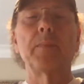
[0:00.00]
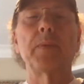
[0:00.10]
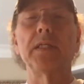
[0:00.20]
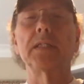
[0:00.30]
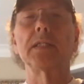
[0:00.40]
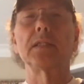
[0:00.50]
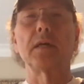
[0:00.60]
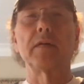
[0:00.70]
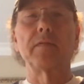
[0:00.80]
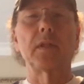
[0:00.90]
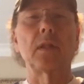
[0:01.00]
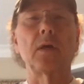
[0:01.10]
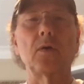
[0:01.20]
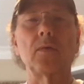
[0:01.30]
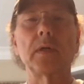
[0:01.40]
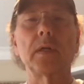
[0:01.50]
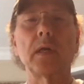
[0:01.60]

pieces of the loan.